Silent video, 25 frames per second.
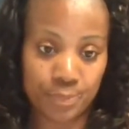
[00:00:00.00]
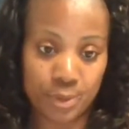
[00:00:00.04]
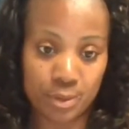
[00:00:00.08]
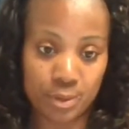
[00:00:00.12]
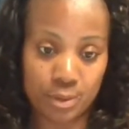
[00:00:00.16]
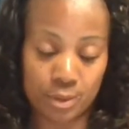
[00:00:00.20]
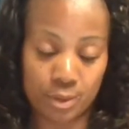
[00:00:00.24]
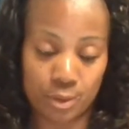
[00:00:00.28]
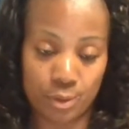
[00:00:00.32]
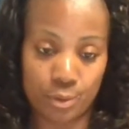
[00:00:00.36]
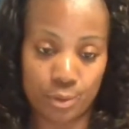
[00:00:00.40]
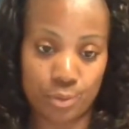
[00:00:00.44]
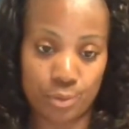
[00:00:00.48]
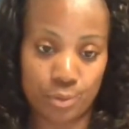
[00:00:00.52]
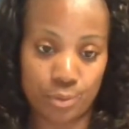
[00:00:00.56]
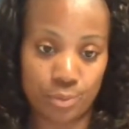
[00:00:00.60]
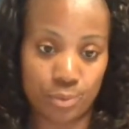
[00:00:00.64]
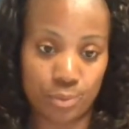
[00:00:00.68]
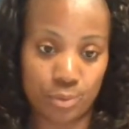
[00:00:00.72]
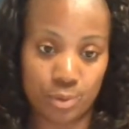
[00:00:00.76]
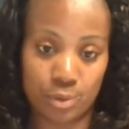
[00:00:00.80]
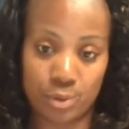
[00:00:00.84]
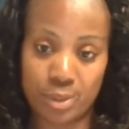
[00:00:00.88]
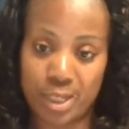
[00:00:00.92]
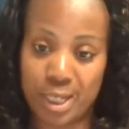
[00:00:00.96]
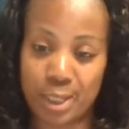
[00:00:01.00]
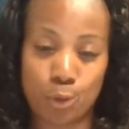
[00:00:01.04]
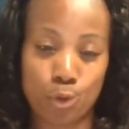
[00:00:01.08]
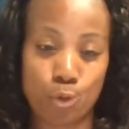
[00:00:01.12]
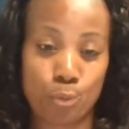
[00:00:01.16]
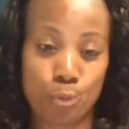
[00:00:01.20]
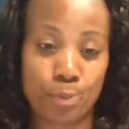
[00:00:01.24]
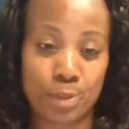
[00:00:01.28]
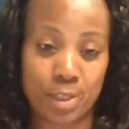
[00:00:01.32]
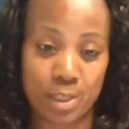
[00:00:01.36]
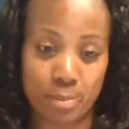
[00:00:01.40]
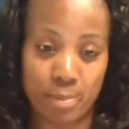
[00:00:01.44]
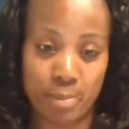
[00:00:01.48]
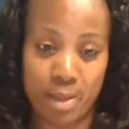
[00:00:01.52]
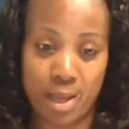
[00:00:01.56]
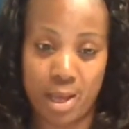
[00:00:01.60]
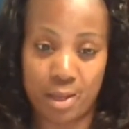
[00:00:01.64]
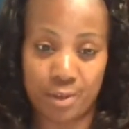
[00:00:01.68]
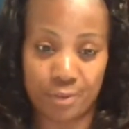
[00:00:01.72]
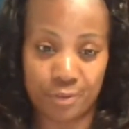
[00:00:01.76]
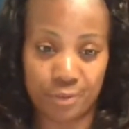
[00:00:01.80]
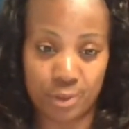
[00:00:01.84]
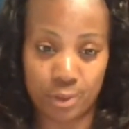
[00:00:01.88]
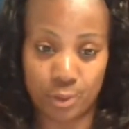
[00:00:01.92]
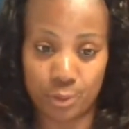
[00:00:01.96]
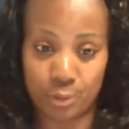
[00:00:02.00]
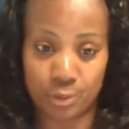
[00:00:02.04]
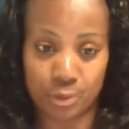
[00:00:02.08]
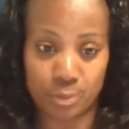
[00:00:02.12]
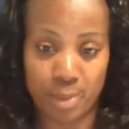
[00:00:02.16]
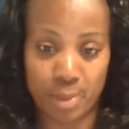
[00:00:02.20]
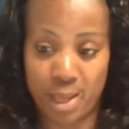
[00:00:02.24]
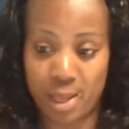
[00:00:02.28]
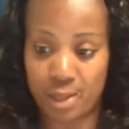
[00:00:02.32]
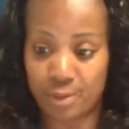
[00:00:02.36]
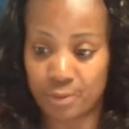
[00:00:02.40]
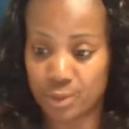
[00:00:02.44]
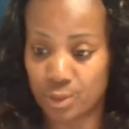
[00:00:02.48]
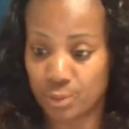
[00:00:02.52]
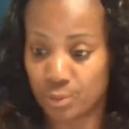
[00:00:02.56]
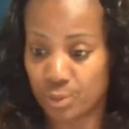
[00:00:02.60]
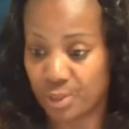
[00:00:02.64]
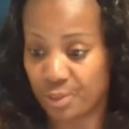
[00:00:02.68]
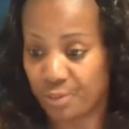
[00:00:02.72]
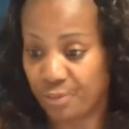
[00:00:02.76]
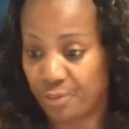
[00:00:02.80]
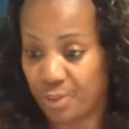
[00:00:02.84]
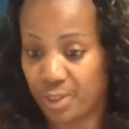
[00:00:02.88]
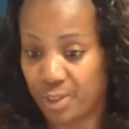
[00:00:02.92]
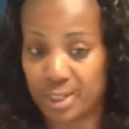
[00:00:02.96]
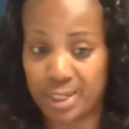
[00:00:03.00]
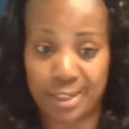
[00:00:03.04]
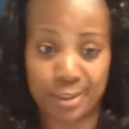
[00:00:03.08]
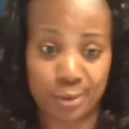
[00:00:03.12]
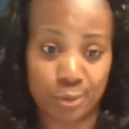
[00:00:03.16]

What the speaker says: So you got to open your mouth. Closed mouths don't get fed.